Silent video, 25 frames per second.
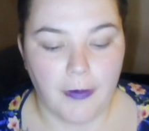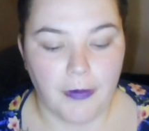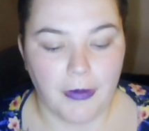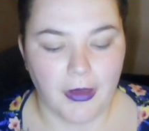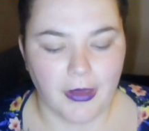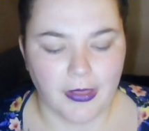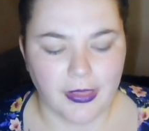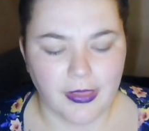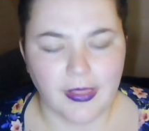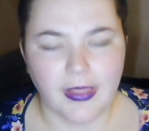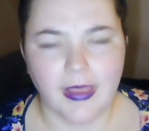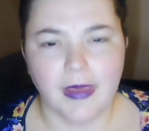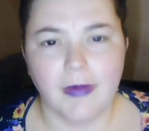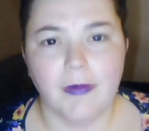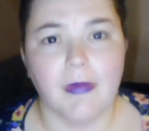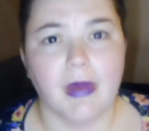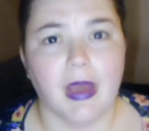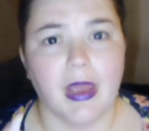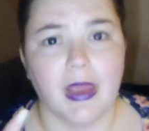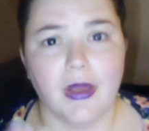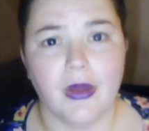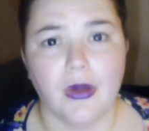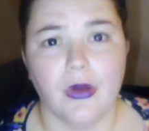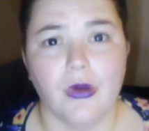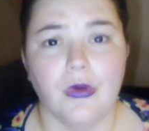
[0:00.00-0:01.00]
Personally,
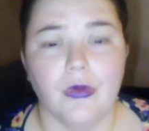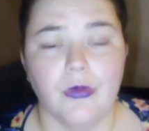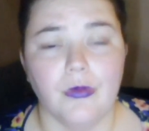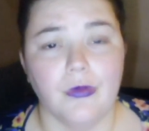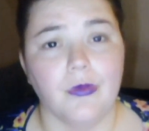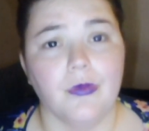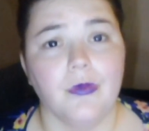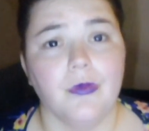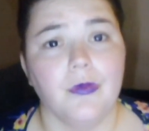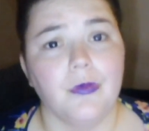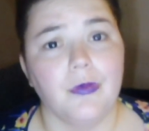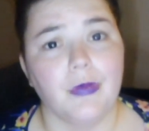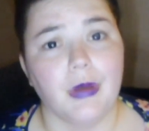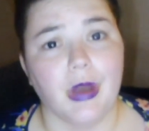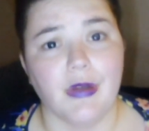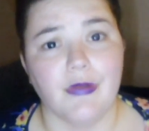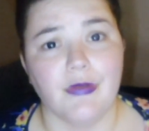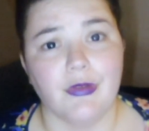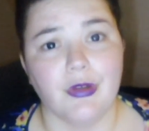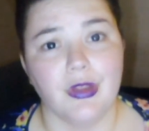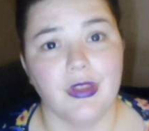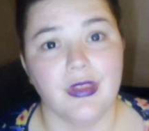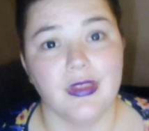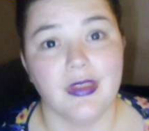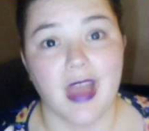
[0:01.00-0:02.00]
my own
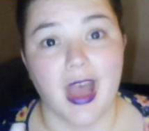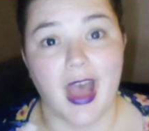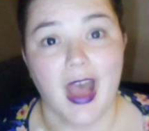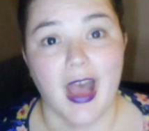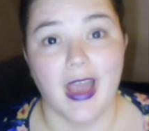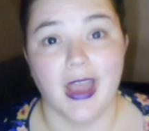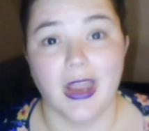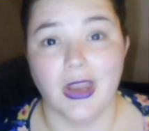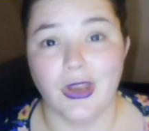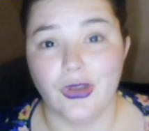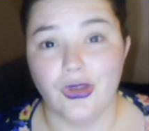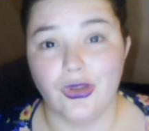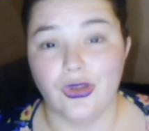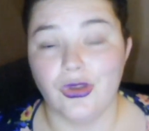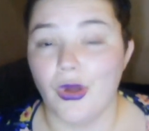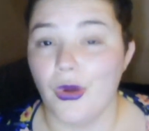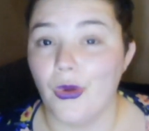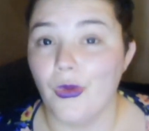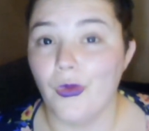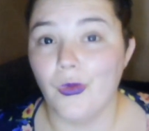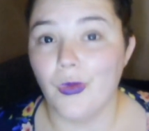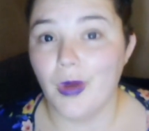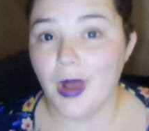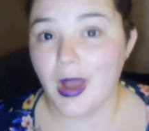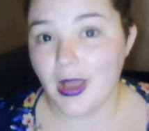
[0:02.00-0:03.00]
preference, I
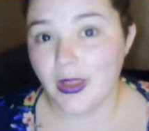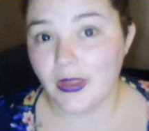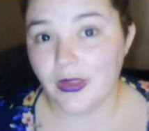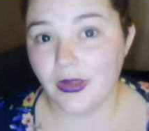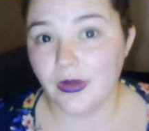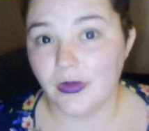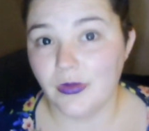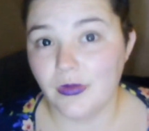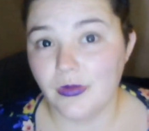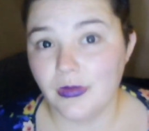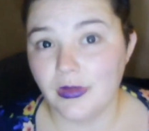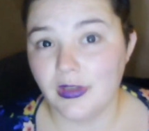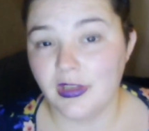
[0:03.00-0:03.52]
don't wear them